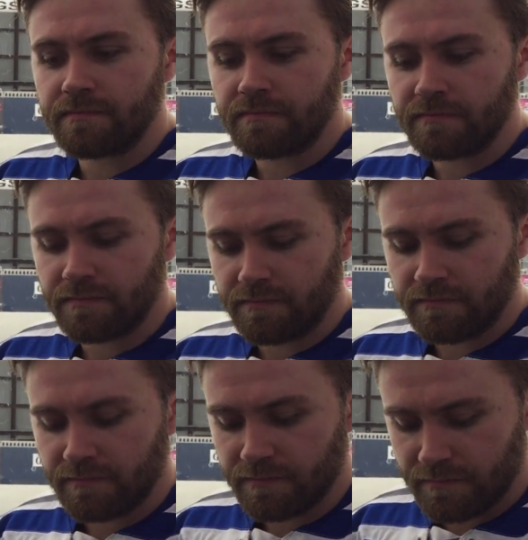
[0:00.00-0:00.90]

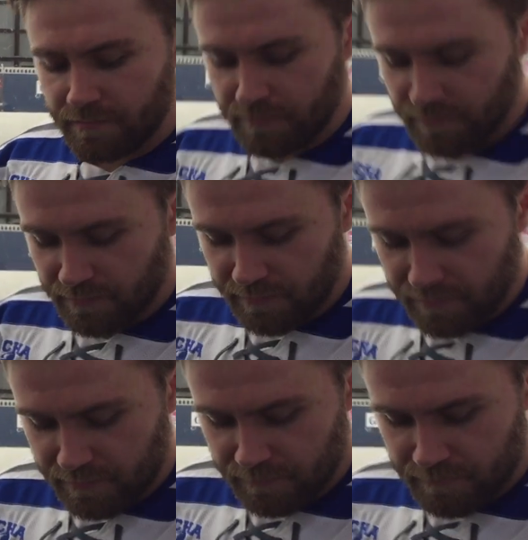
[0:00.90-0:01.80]

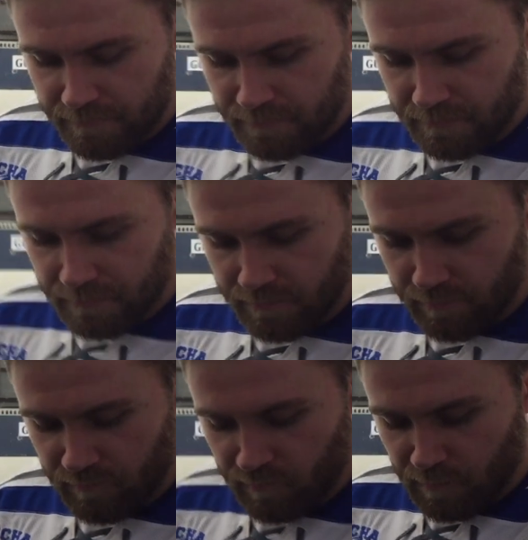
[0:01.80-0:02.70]

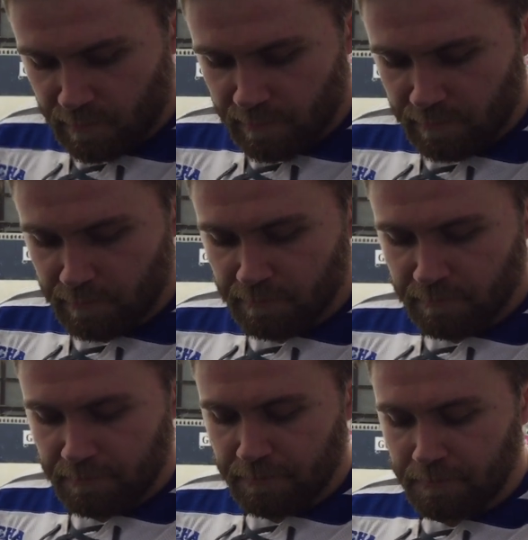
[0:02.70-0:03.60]

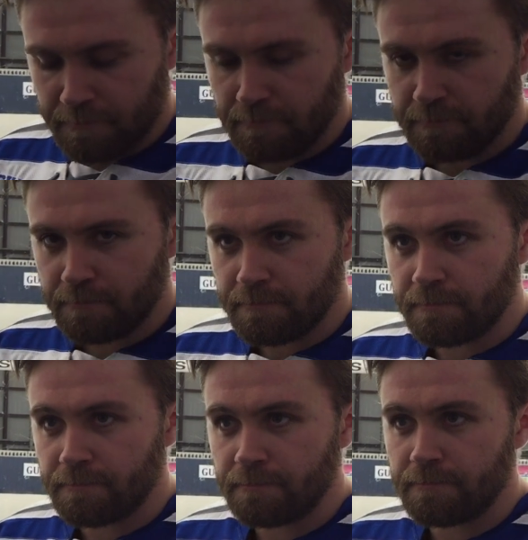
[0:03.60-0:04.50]

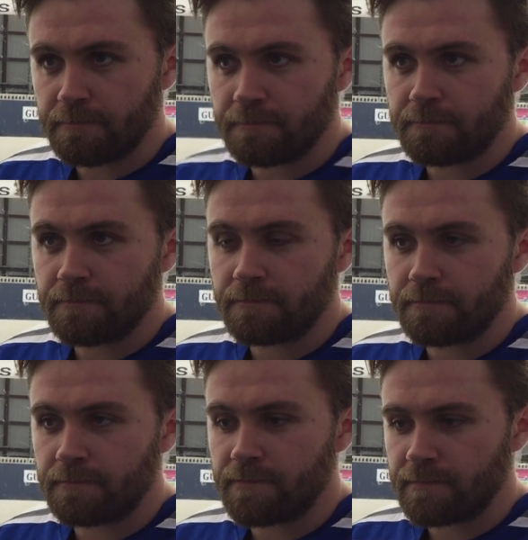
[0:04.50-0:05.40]

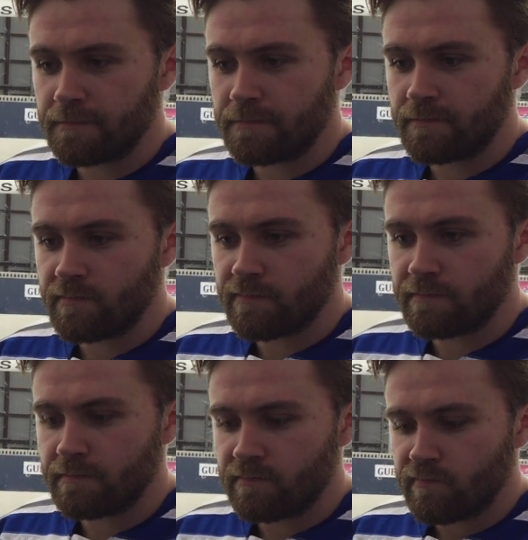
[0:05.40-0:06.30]

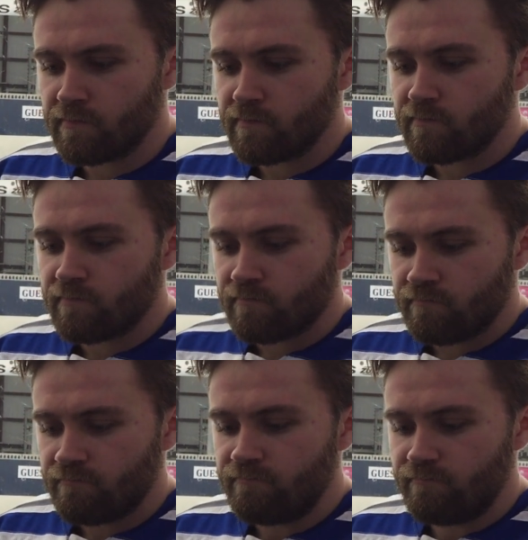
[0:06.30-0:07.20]

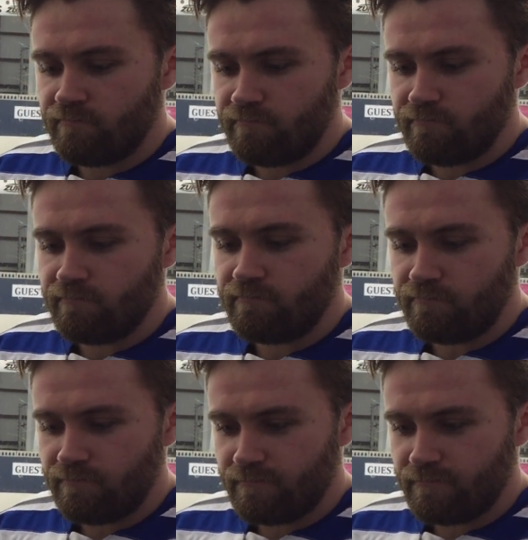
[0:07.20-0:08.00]
(not speaking)